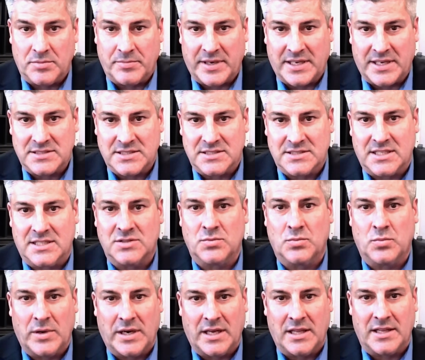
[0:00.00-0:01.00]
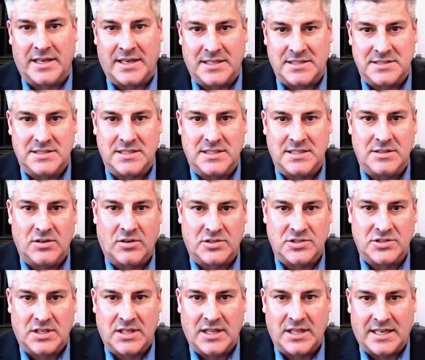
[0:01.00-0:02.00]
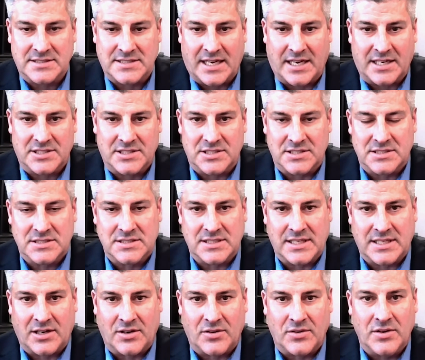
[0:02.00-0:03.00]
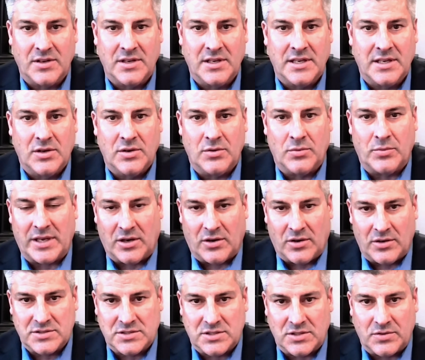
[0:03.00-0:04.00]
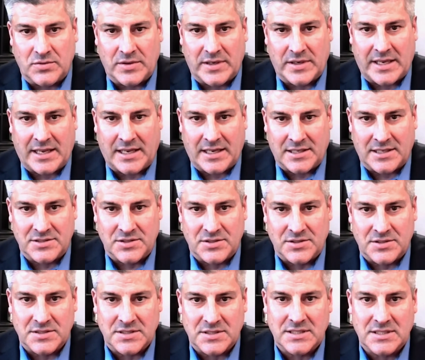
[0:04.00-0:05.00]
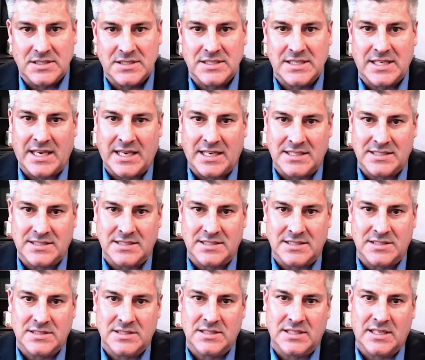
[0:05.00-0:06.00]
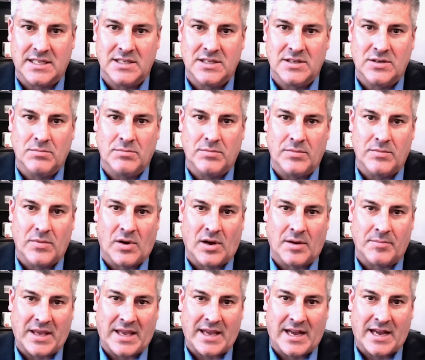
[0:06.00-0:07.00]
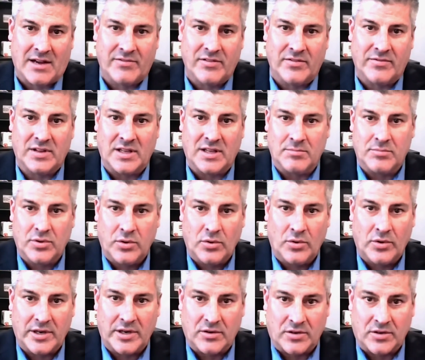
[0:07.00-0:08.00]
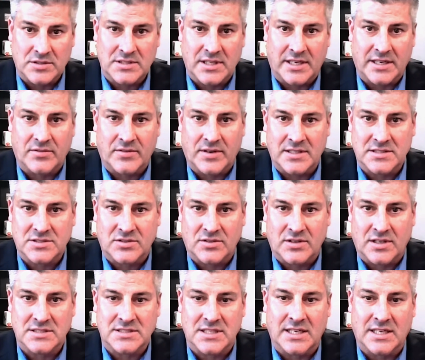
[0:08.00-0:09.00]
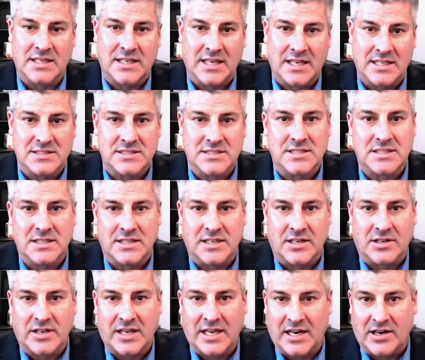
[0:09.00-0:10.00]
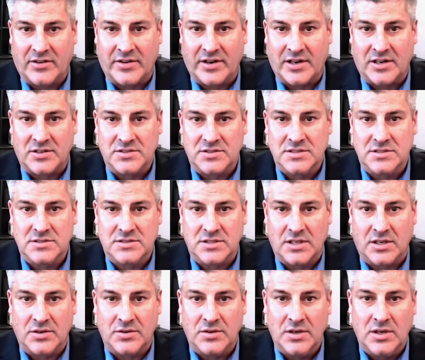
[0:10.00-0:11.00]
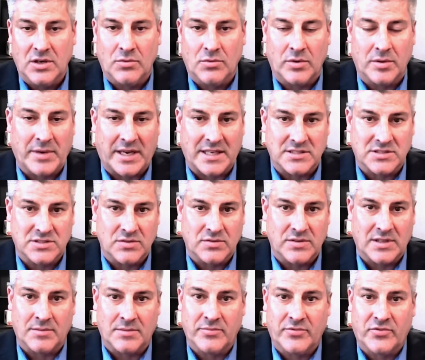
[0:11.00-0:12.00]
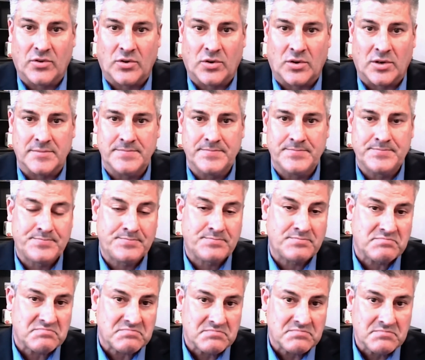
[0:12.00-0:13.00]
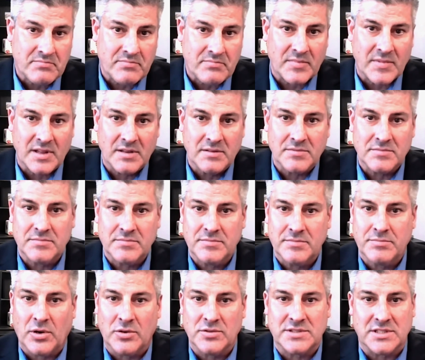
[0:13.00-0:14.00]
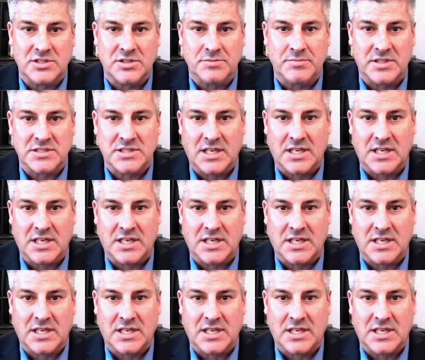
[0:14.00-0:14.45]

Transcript: basis, as well as the larger class actions. Now, we also handle cases on behalf of the employers, like restaurants, against their carriers. So we might sue them for posting too much